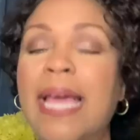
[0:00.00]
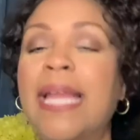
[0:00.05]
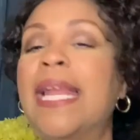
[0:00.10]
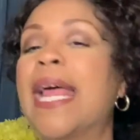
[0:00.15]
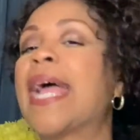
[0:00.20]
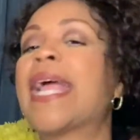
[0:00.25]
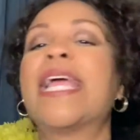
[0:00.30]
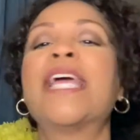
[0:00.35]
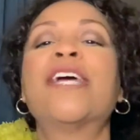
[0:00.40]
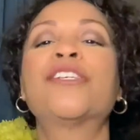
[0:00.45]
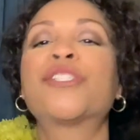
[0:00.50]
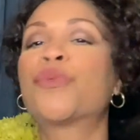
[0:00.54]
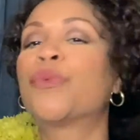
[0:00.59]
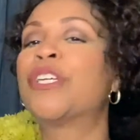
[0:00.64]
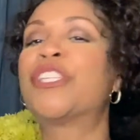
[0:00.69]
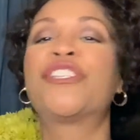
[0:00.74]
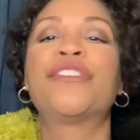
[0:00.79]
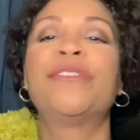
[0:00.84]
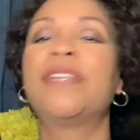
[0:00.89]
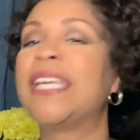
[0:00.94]
Now, here's
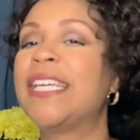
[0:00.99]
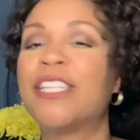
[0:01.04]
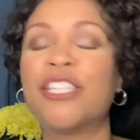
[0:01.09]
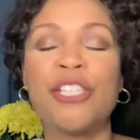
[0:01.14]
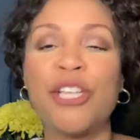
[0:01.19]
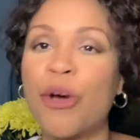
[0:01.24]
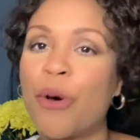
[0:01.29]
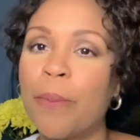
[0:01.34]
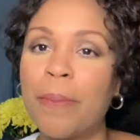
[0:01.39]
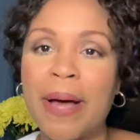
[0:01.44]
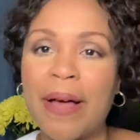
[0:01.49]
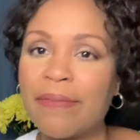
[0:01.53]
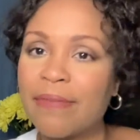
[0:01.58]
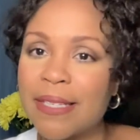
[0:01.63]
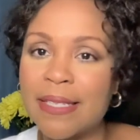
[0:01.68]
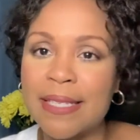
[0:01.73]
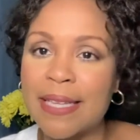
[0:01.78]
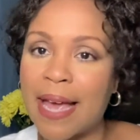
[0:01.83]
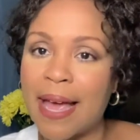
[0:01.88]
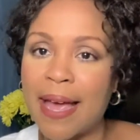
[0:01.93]
what you need to know about
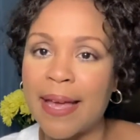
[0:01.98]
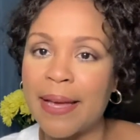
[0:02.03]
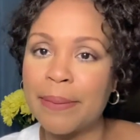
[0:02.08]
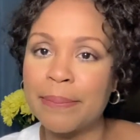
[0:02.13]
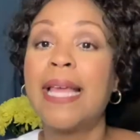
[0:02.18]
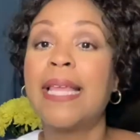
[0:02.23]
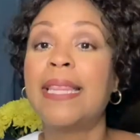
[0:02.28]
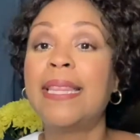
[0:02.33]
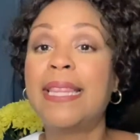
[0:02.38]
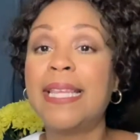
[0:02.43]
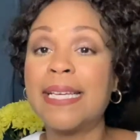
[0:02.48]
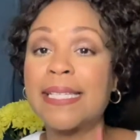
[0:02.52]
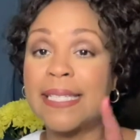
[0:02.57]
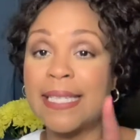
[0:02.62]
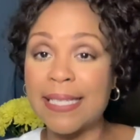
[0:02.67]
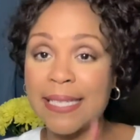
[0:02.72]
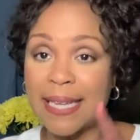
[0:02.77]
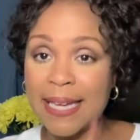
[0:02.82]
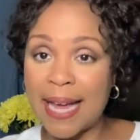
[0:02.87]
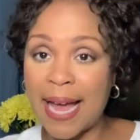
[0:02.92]
this game. This
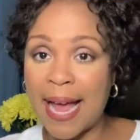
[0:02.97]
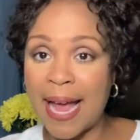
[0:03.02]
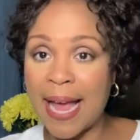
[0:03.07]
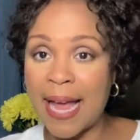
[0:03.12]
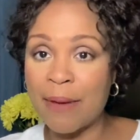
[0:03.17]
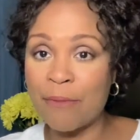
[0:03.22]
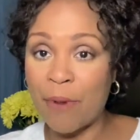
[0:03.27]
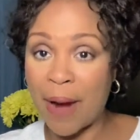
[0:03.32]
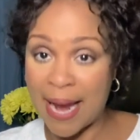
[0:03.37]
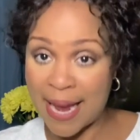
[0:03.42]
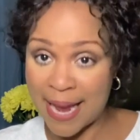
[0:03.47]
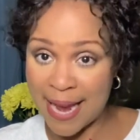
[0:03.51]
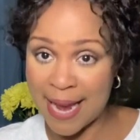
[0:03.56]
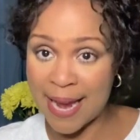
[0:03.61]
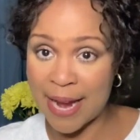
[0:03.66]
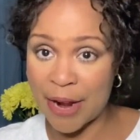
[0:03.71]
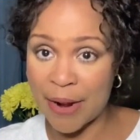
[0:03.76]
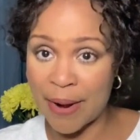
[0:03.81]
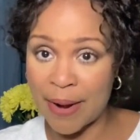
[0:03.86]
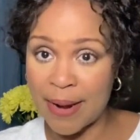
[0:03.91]
is a game right
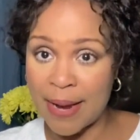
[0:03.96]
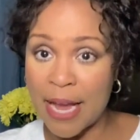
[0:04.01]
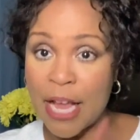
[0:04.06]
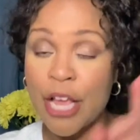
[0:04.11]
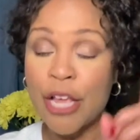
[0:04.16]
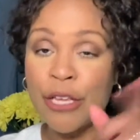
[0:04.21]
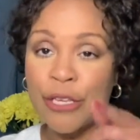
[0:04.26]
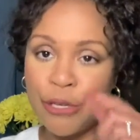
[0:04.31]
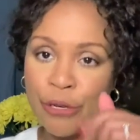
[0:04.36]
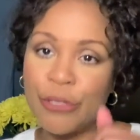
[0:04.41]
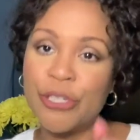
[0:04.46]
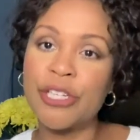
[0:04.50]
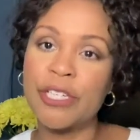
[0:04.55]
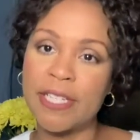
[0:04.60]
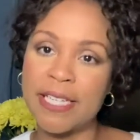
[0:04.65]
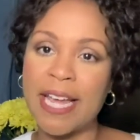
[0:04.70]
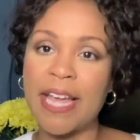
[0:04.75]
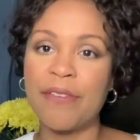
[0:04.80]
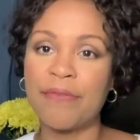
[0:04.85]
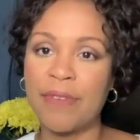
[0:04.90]
here you should
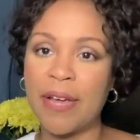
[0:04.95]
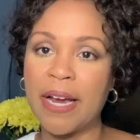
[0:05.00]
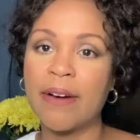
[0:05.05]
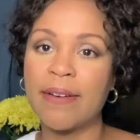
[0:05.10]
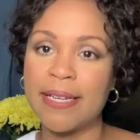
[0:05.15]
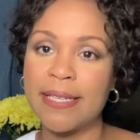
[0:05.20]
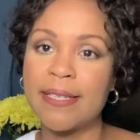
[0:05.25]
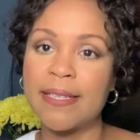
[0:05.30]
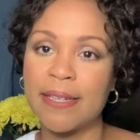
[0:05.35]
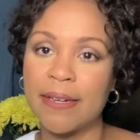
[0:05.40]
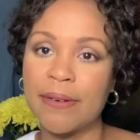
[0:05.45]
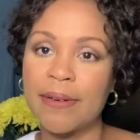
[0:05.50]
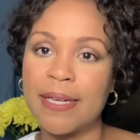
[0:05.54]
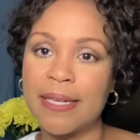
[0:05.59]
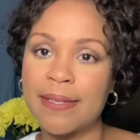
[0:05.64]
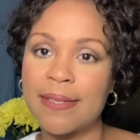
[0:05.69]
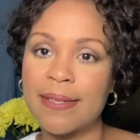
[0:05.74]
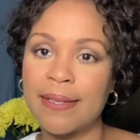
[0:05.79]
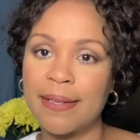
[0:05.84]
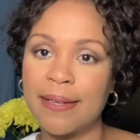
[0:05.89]
take very
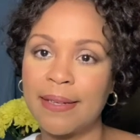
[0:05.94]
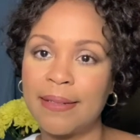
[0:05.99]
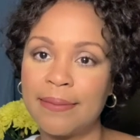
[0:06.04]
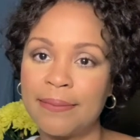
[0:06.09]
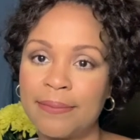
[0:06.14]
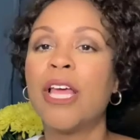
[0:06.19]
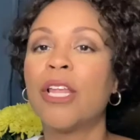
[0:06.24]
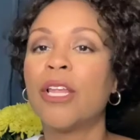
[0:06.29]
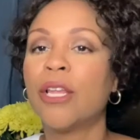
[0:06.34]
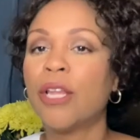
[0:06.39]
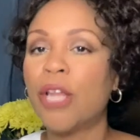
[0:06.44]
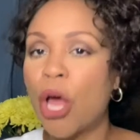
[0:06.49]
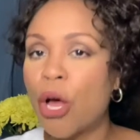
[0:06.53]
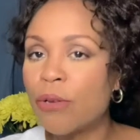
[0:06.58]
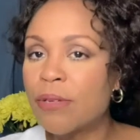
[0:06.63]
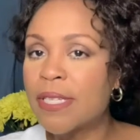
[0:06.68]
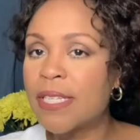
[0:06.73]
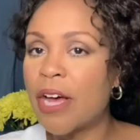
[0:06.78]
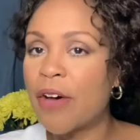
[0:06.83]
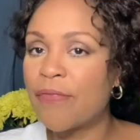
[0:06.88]
seriously.
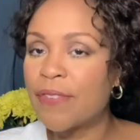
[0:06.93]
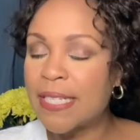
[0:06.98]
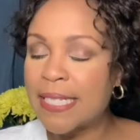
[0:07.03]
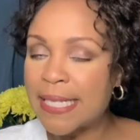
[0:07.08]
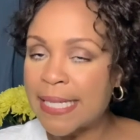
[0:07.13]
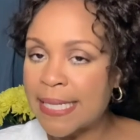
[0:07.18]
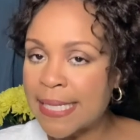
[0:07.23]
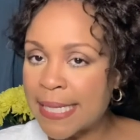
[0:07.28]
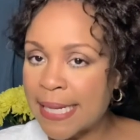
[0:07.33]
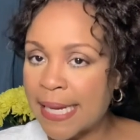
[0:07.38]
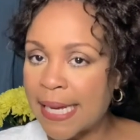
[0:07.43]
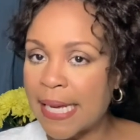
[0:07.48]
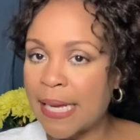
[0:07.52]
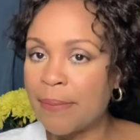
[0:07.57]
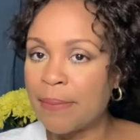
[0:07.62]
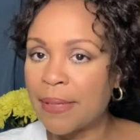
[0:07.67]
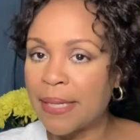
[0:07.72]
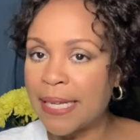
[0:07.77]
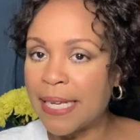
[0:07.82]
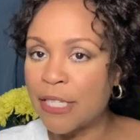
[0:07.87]
Low
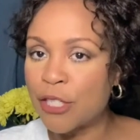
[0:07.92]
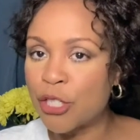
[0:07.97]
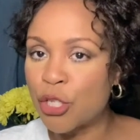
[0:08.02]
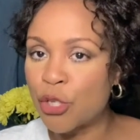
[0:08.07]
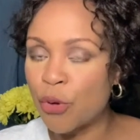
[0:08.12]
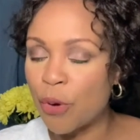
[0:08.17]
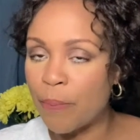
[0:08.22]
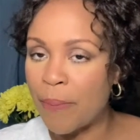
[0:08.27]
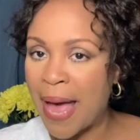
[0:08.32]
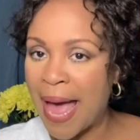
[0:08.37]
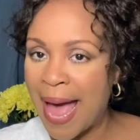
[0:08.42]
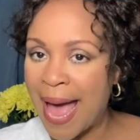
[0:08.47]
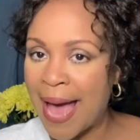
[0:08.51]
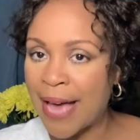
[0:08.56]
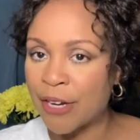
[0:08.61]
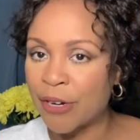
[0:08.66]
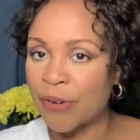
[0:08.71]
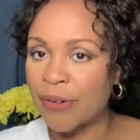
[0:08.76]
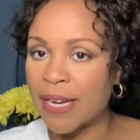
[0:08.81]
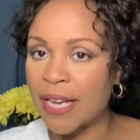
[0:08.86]
self-esteem leads to a
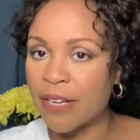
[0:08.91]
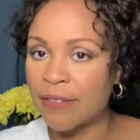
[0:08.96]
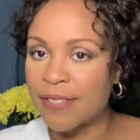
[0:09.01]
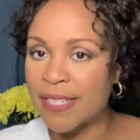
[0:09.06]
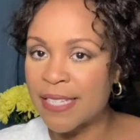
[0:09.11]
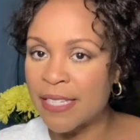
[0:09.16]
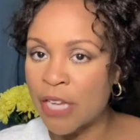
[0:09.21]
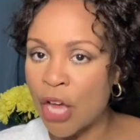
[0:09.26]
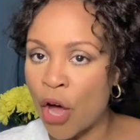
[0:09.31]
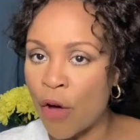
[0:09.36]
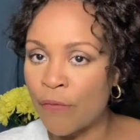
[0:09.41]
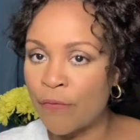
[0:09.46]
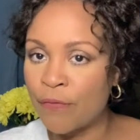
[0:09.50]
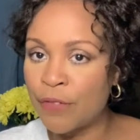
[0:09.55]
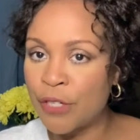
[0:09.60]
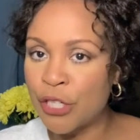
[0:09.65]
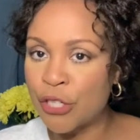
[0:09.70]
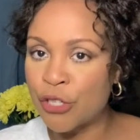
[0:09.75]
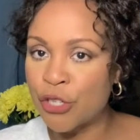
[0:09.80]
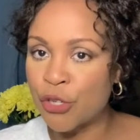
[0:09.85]
pattern of
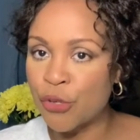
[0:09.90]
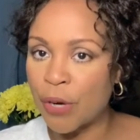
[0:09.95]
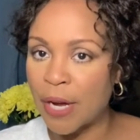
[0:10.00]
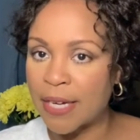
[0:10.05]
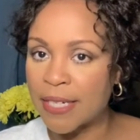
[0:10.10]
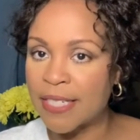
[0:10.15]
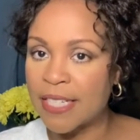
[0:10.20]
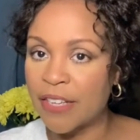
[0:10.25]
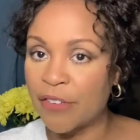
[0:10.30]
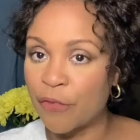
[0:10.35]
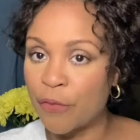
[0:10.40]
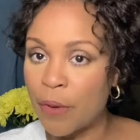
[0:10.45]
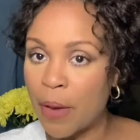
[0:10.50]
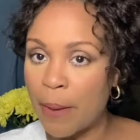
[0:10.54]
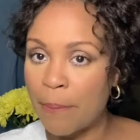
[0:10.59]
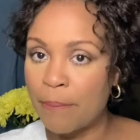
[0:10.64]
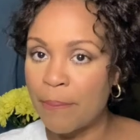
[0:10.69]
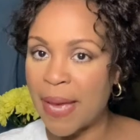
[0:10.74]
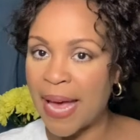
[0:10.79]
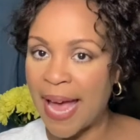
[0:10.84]
self-destructive
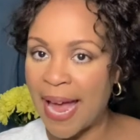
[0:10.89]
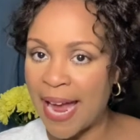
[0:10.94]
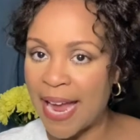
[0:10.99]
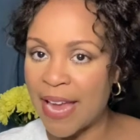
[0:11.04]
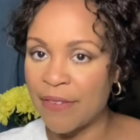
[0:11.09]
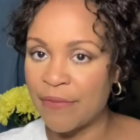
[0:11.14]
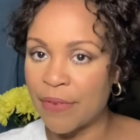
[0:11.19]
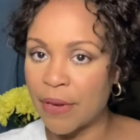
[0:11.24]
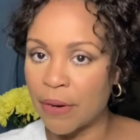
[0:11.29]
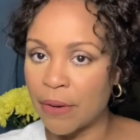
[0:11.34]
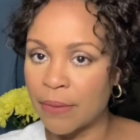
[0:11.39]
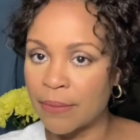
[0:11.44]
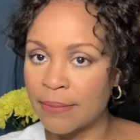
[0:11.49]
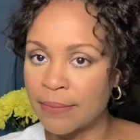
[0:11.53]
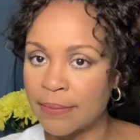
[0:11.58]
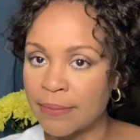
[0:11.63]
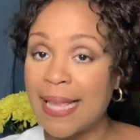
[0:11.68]
behavior.